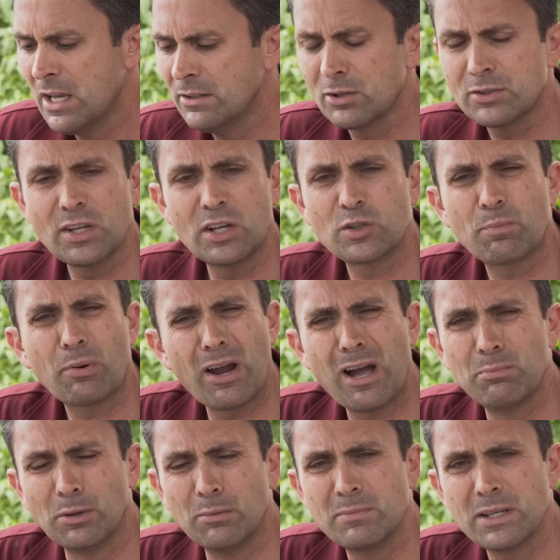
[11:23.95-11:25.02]
No such
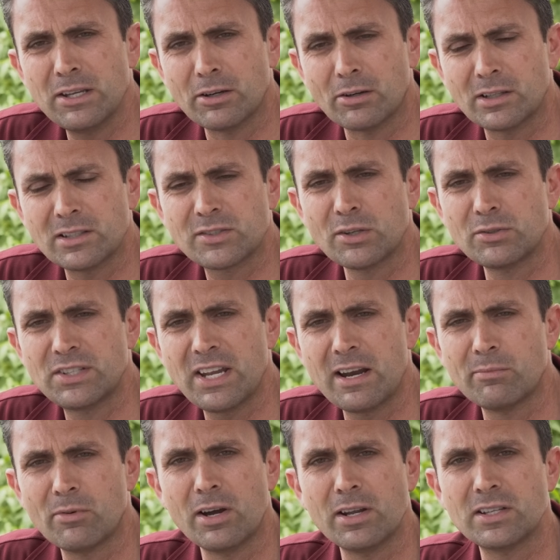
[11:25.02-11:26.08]
problem here. And so
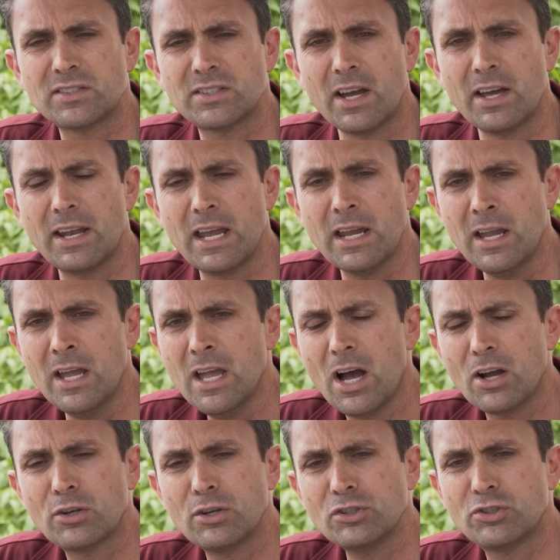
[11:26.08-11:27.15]
Tamron has done a,
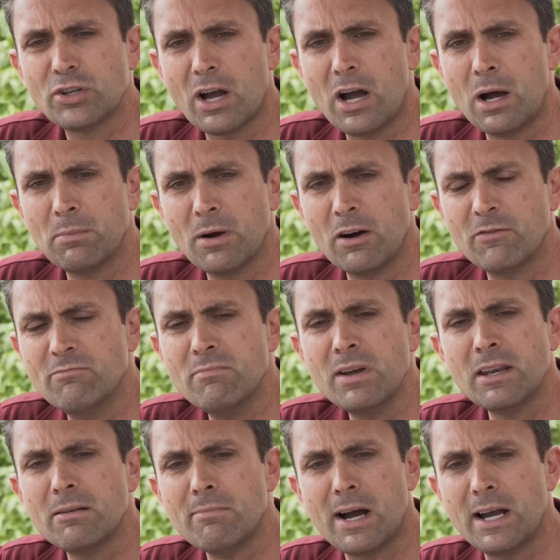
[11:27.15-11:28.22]
a good job of
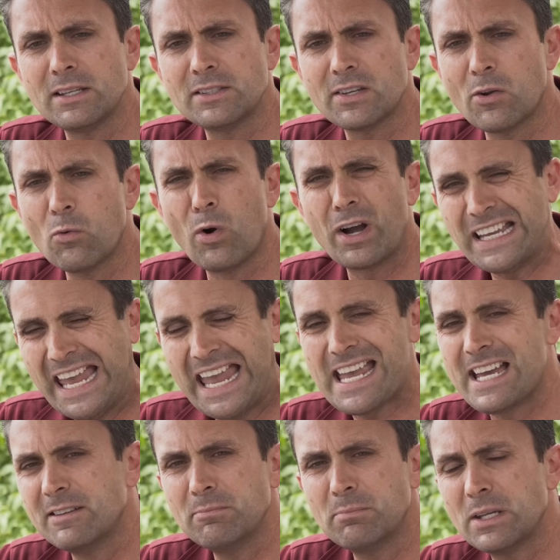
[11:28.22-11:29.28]
minimizing what
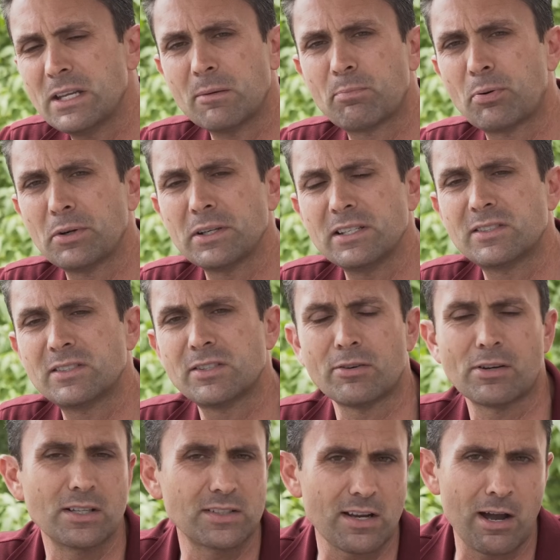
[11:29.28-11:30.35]
can be a pretty
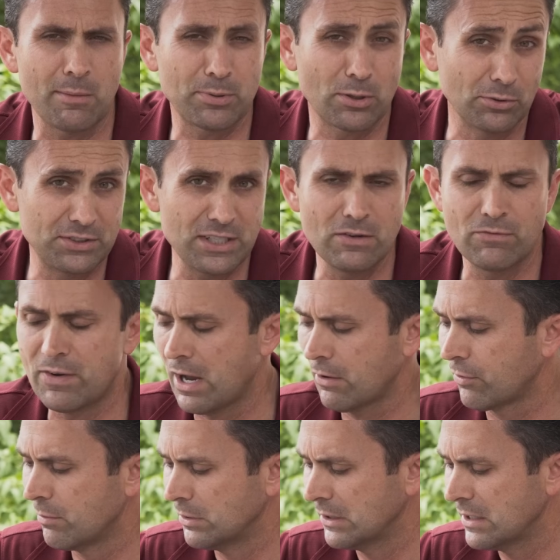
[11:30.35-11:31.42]
serious optical defect
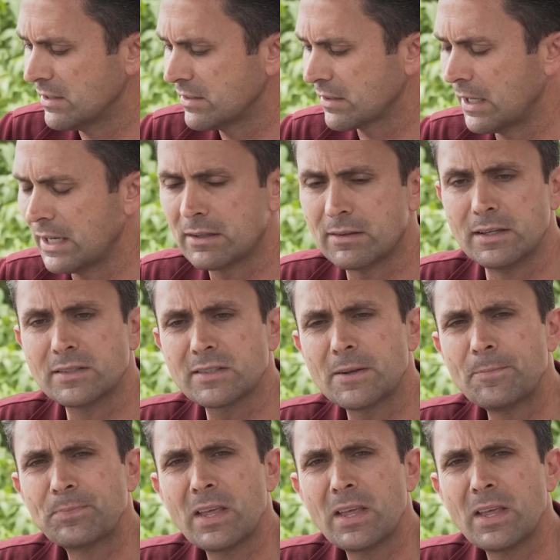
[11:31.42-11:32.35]
from a lens like this.